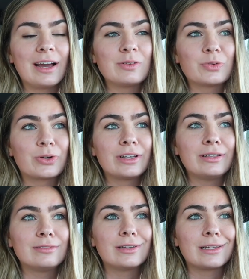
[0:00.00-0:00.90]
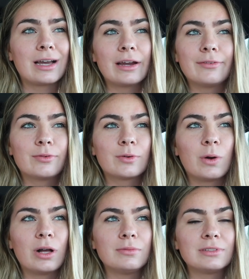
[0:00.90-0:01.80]
I was already like kind of
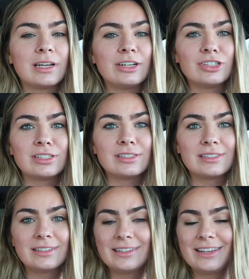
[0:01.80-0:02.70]
overwhelmed and I just,